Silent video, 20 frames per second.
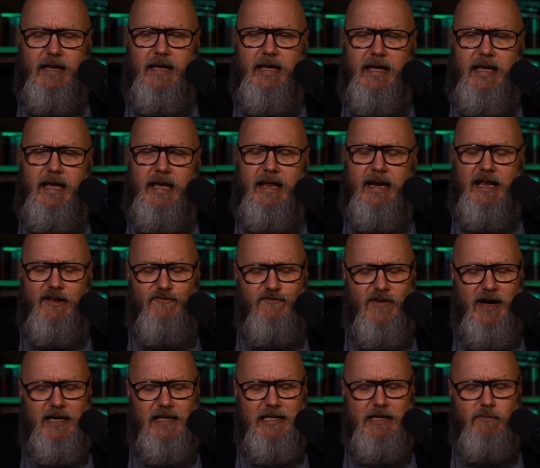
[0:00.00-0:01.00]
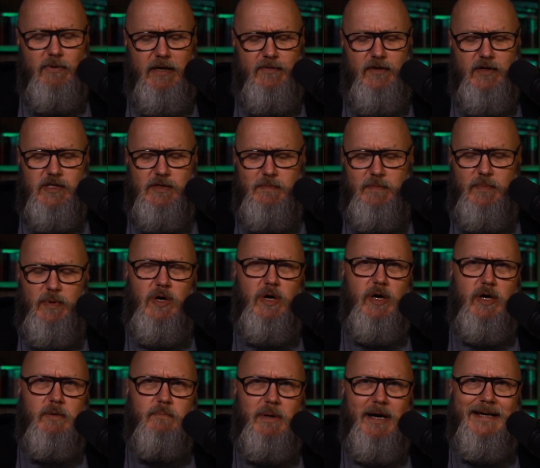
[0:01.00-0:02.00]
And I finally read this
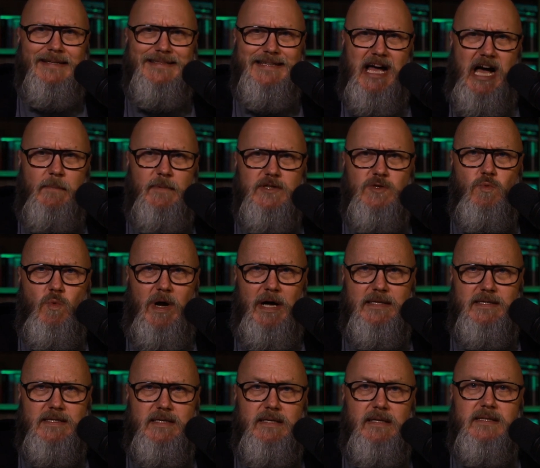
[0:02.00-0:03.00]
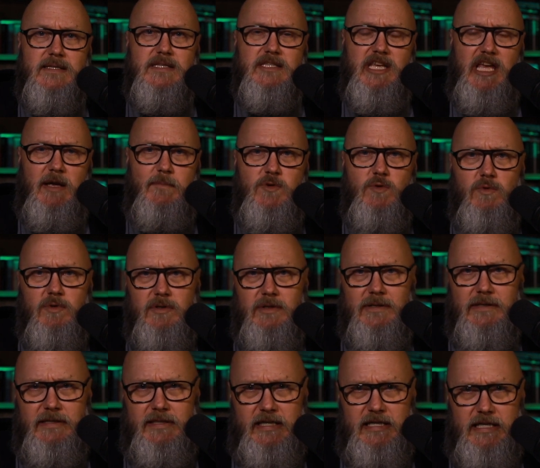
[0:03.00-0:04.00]
book by Thomas Watson and
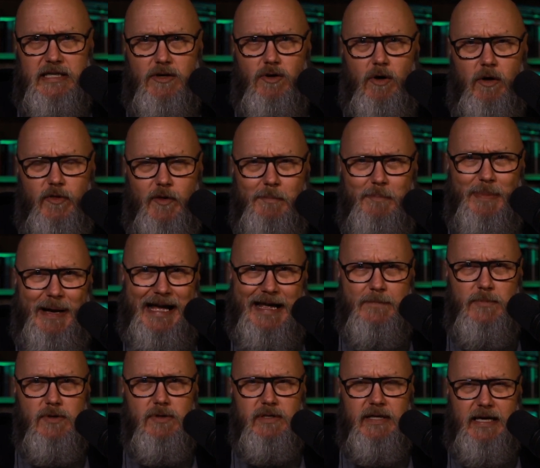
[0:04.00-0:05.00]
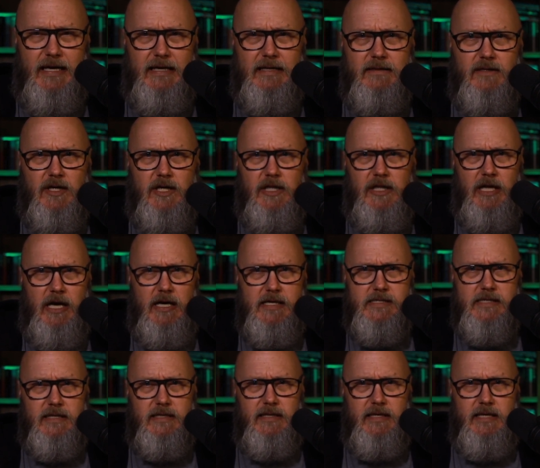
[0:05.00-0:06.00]
Samuel Lee called The Bible and the
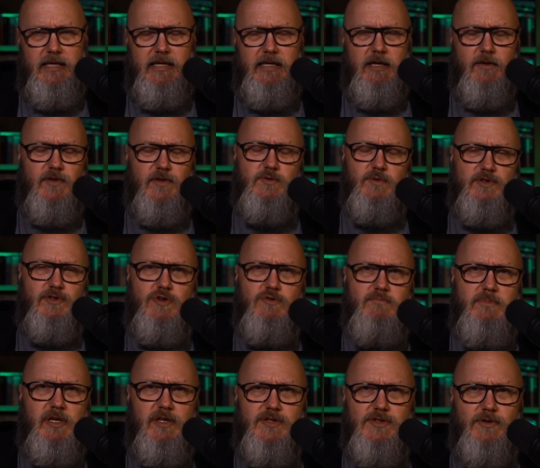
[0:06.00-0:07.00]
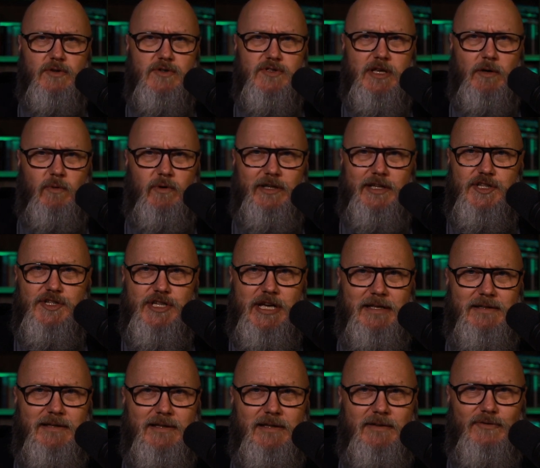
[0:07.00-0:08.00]
Closet. Now, these were two ministers that were
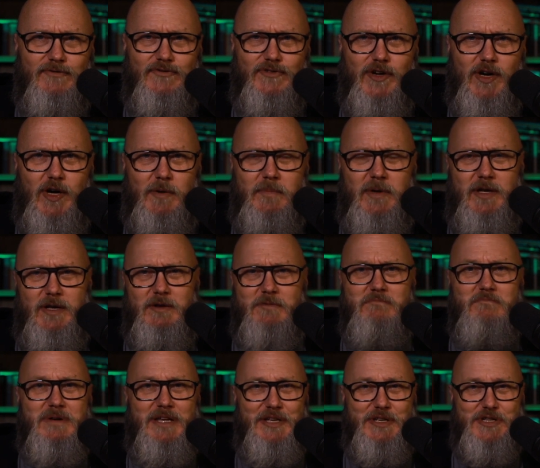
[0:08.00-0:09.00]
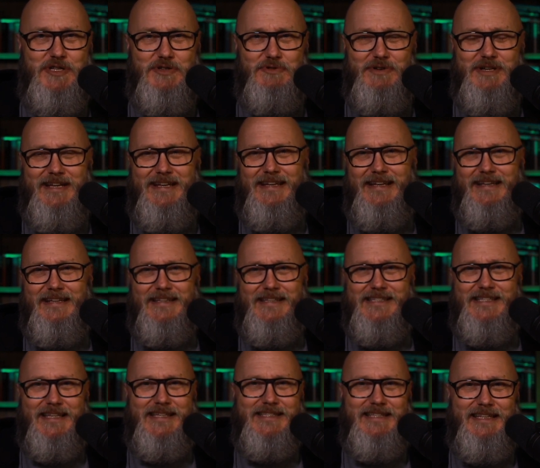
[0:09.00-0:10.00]
ejected from ministry in
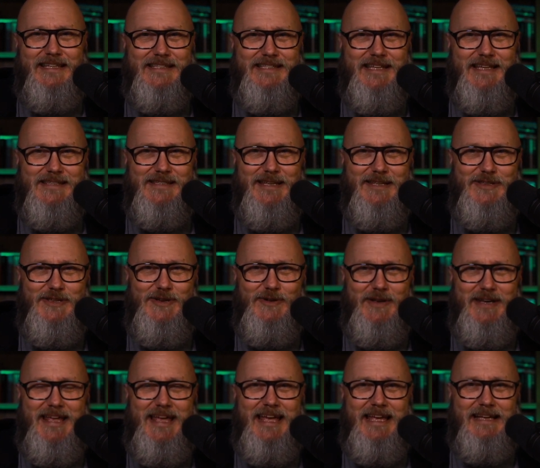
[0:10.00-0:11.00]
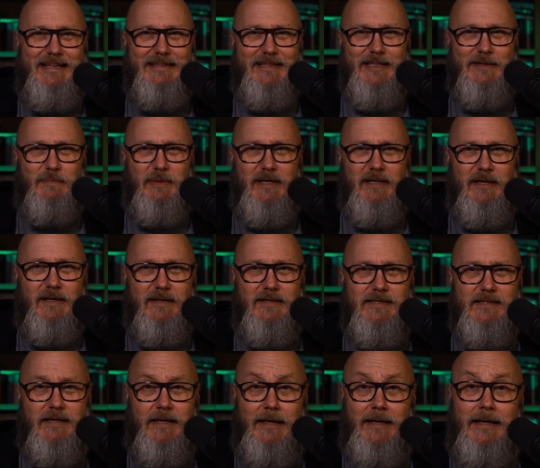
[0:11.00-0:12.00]
1662 in England
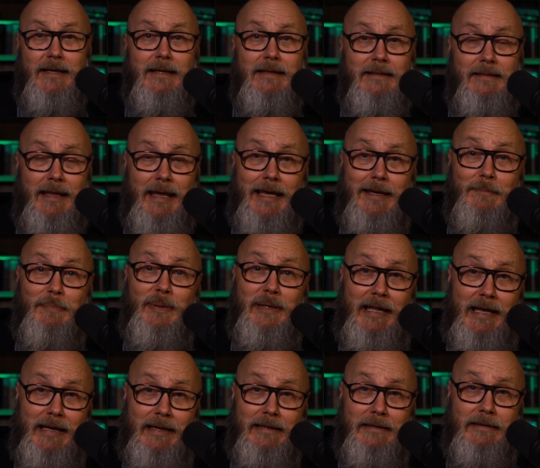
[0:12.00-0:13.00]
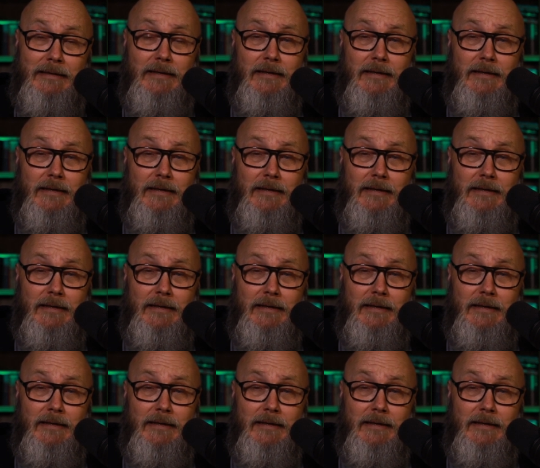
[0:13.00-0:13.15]
because they ain't playing